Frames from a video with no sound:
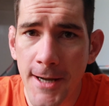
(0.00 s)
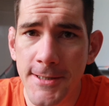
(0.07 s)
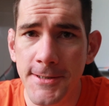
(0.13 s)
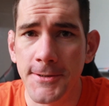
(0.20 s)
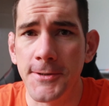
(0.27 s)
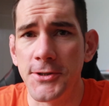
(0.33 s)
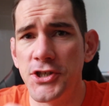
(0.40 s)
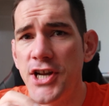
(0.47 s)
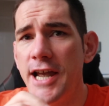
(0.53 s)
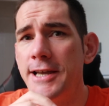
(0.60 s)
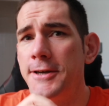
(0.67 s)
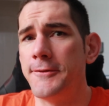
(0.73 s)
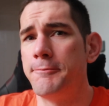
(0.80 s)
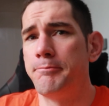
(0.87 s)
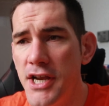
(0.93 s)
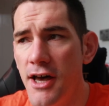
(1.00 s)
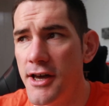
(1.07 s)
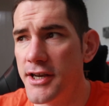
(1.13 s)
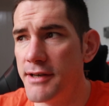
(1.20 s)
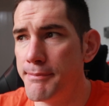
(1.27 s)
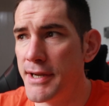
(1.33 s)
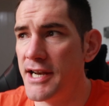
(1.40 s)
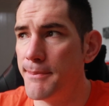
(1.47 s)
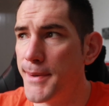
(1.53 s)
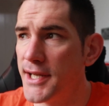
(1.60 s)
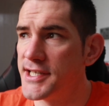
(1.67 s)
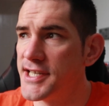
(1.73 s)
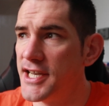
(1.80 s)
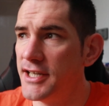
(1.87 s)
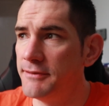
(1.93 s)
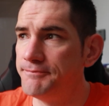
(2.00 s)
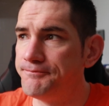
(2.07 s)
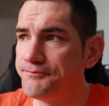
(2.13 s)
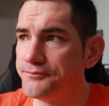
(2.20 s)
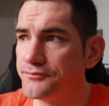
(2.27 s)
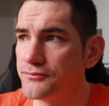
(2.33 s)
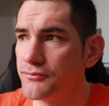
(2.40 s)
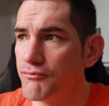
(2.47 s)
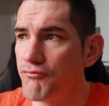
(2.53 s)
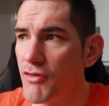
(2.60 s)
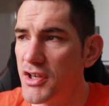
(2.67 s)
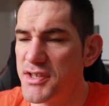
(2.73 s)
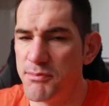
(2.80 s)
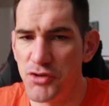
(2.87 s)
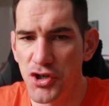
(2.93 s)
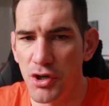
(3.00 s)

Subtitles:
I've got a shake of banana, peanut butter, some